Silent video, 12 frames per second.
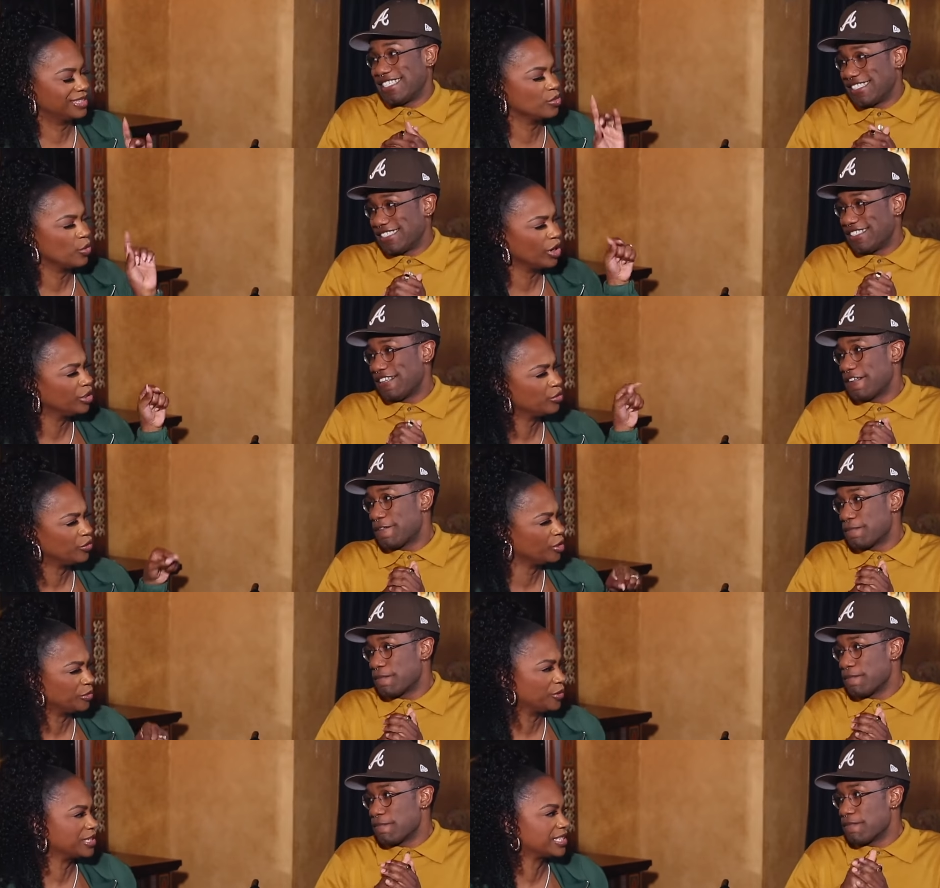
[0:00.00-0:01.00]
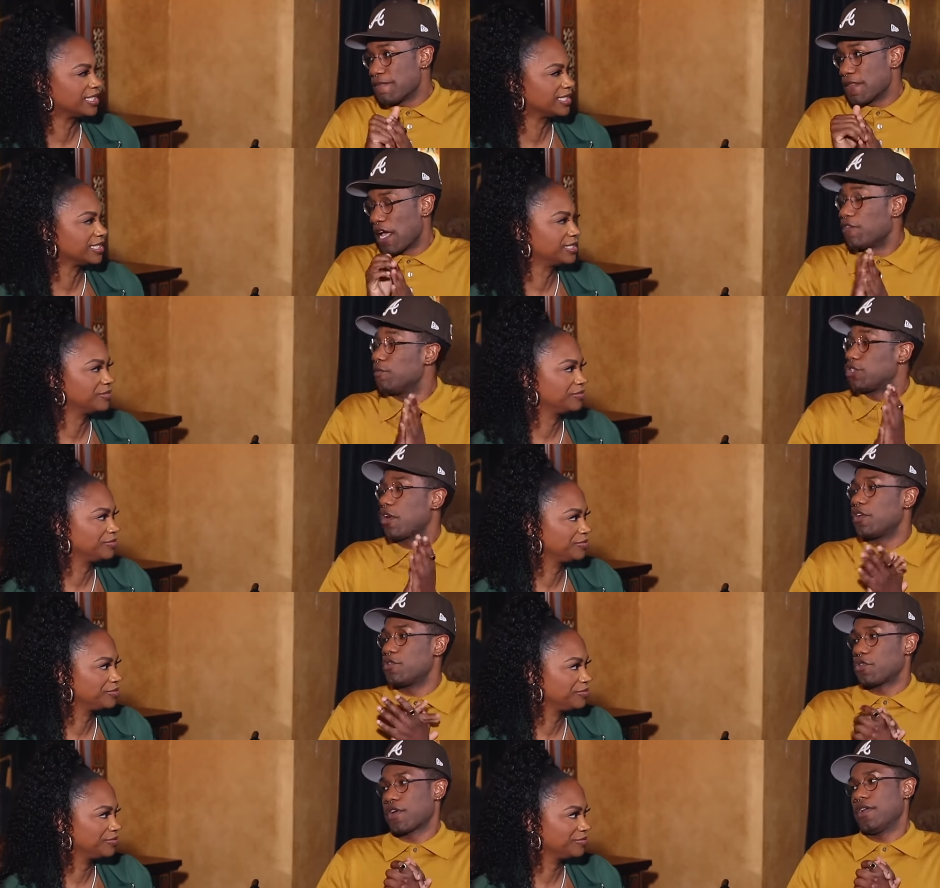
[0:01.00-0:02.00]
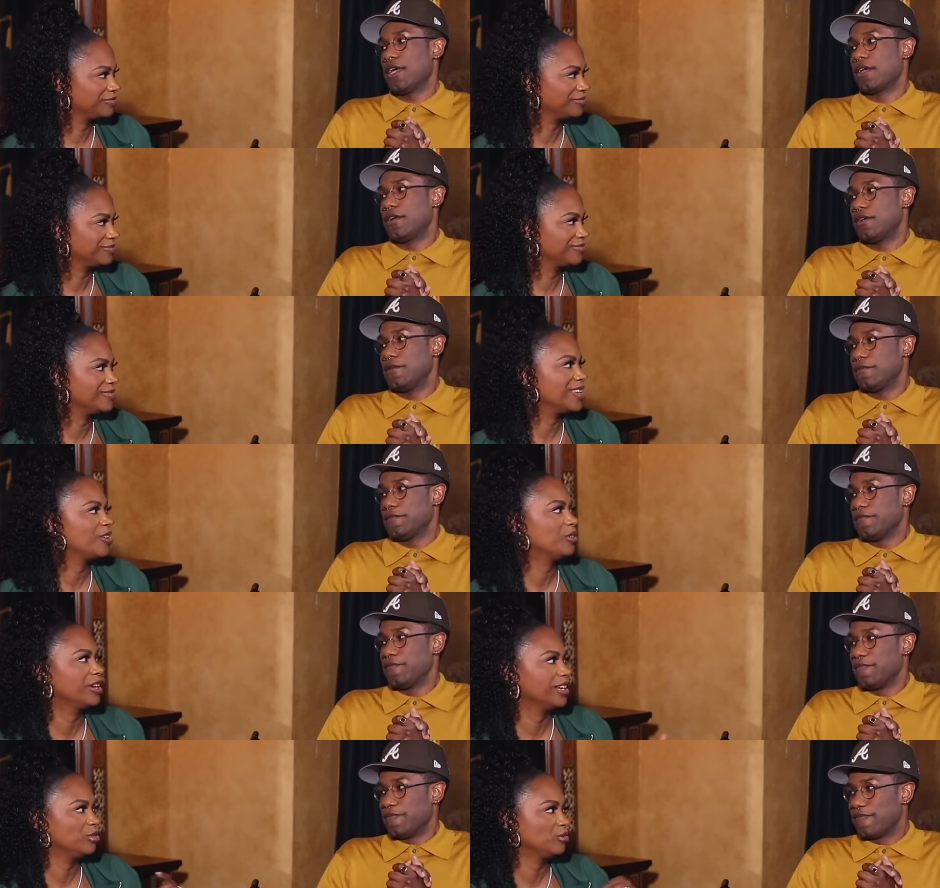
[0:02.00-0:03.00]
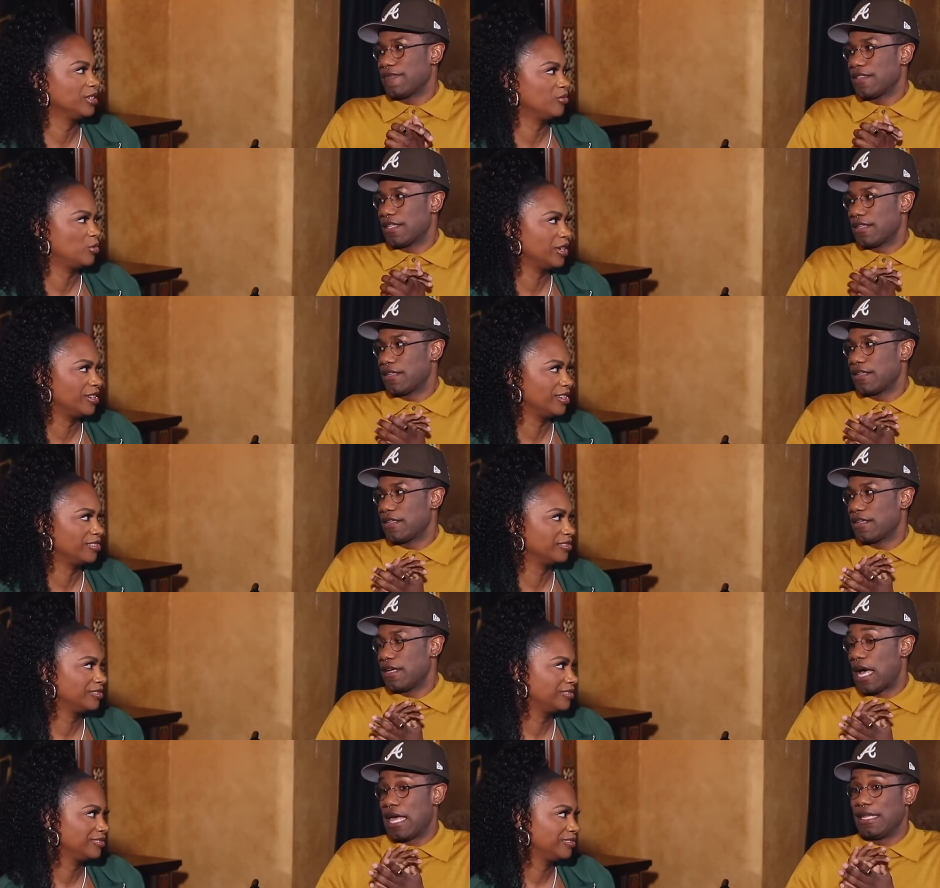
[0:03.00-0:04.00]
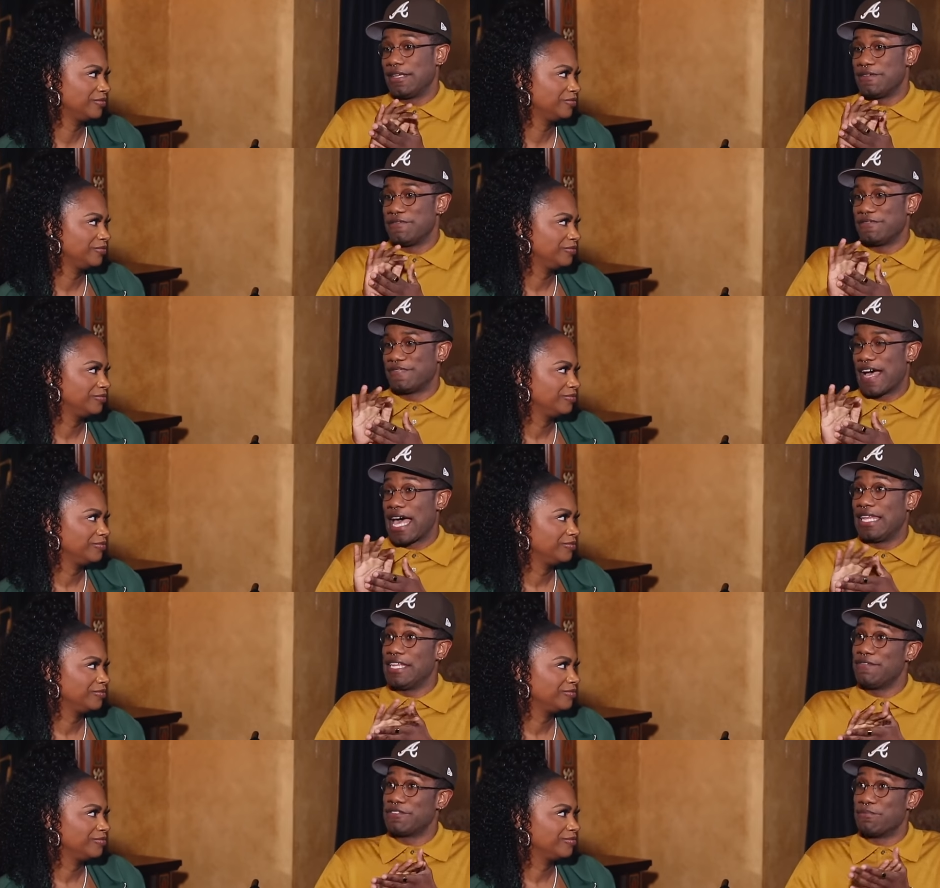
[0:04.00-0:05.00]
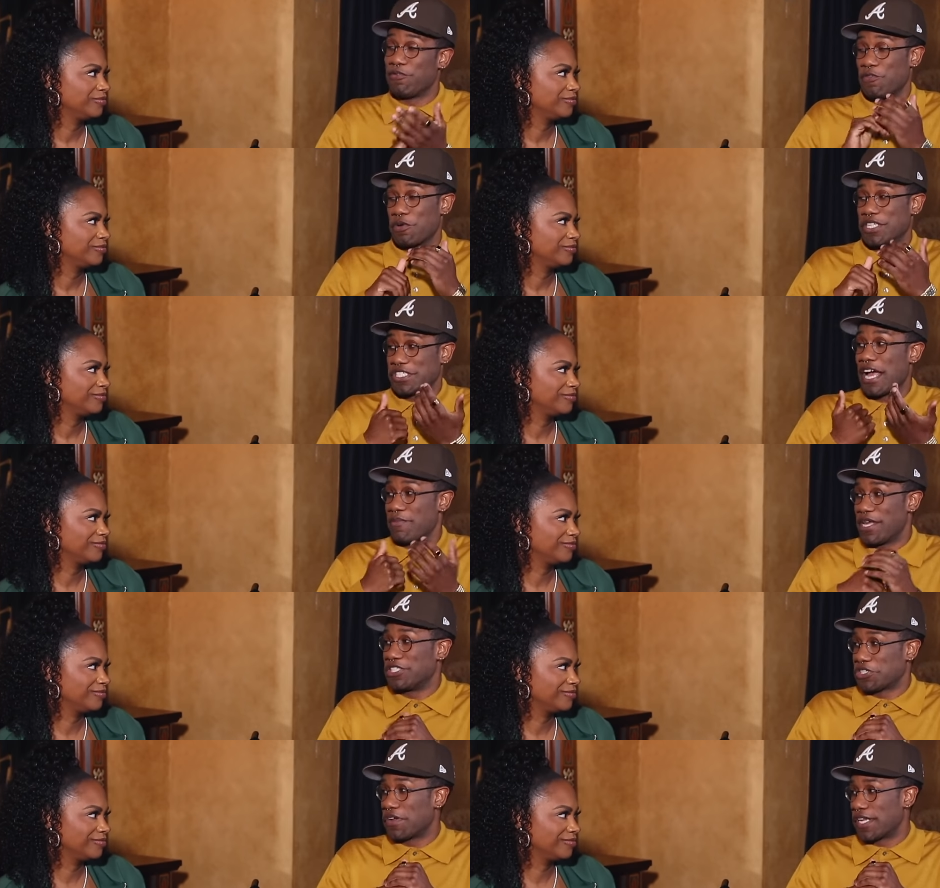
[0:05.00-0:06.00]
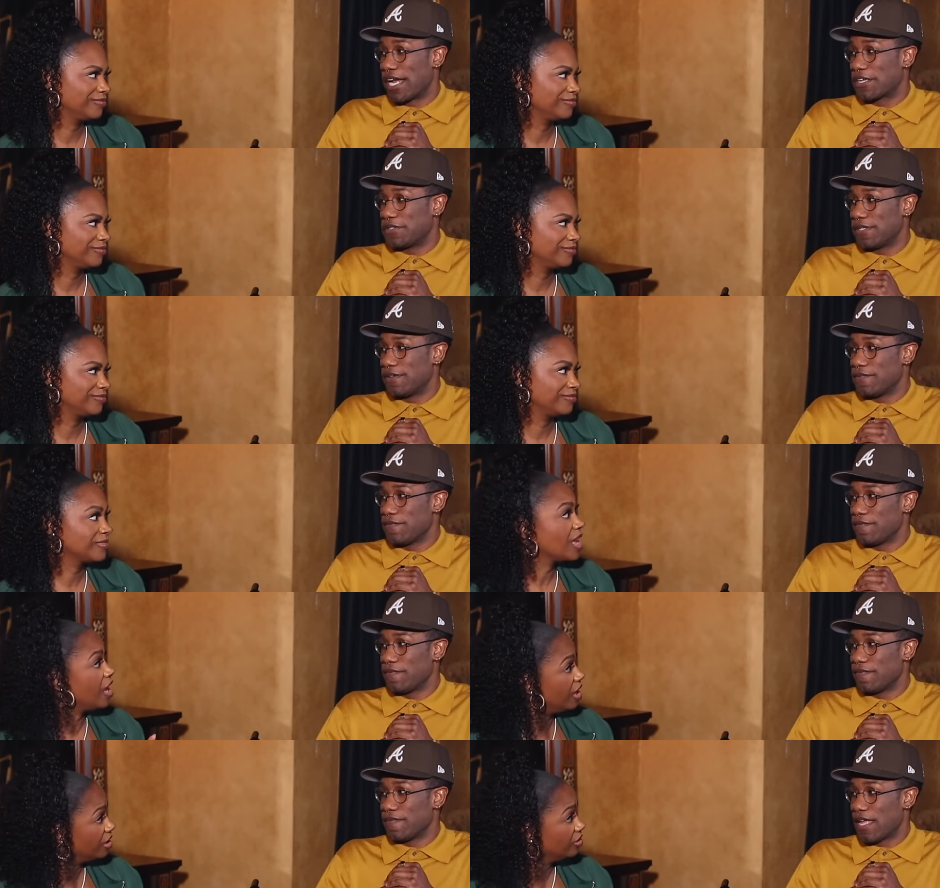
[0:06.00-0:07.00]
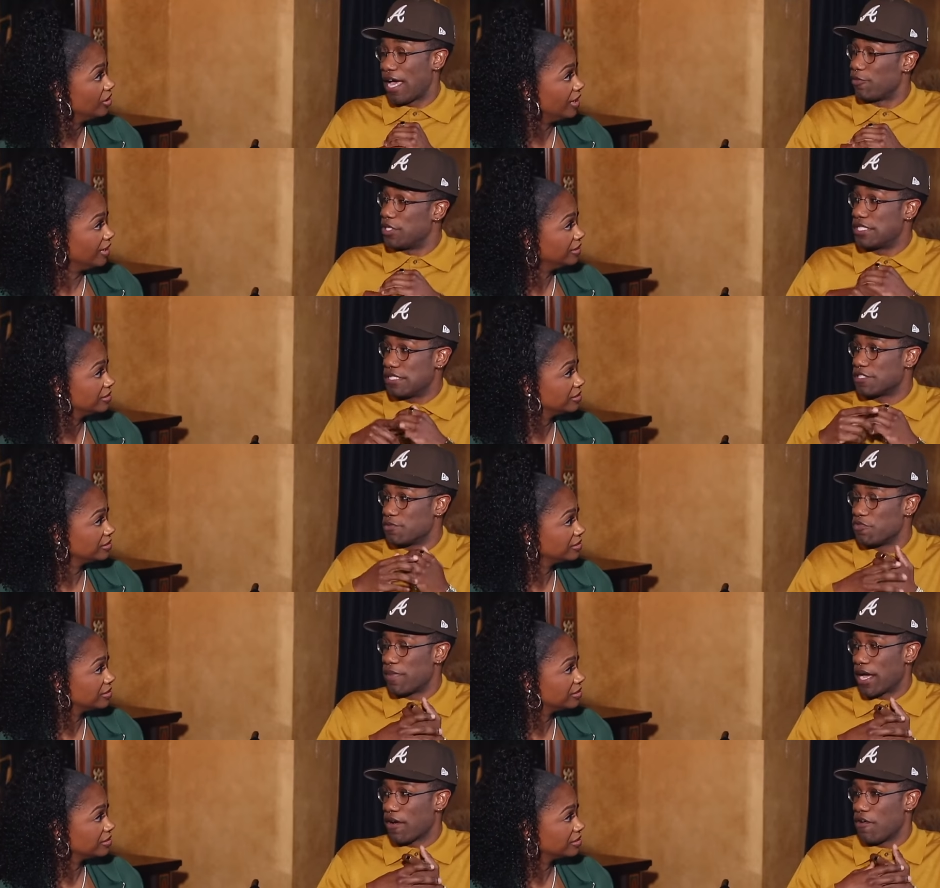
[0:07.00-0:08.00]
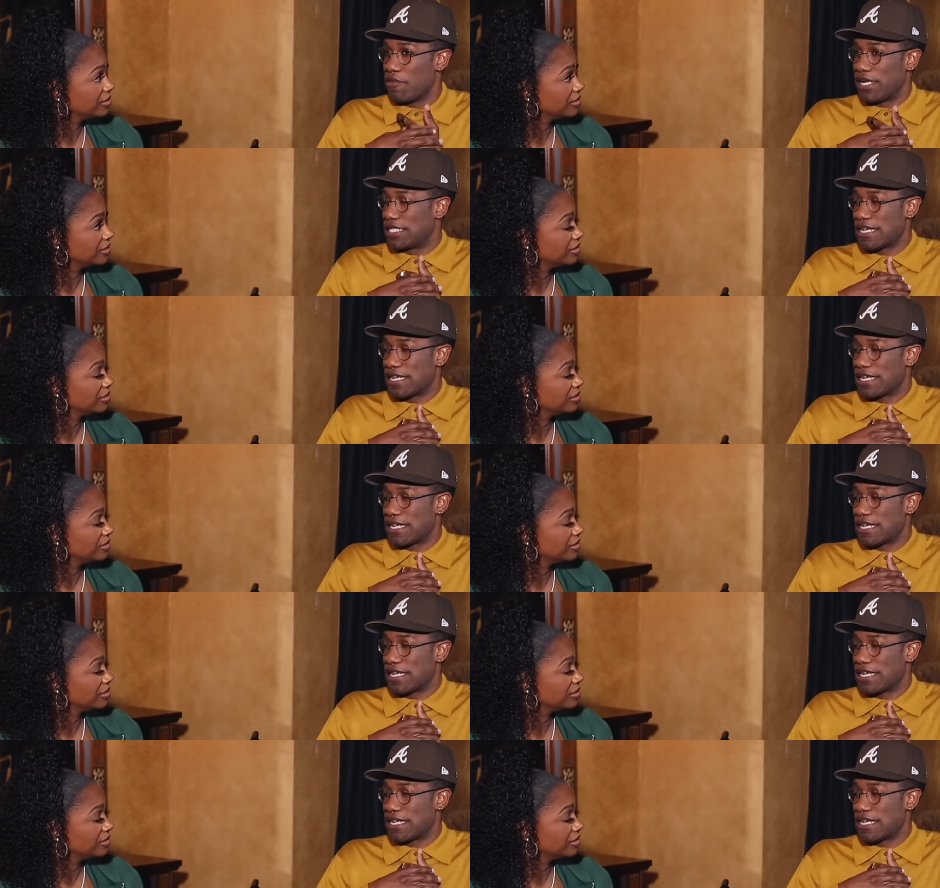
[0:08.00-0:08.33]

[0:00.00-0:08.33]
Speaker 1: so where are you from originally?
Speaker 2: I'm from Charlotte, North Carolina.
Speaker 1: Okay, and you live where now?
Speaker 2: I lived before the shop in Charlotte, actually. Oh, okay. I recently just moved back home at the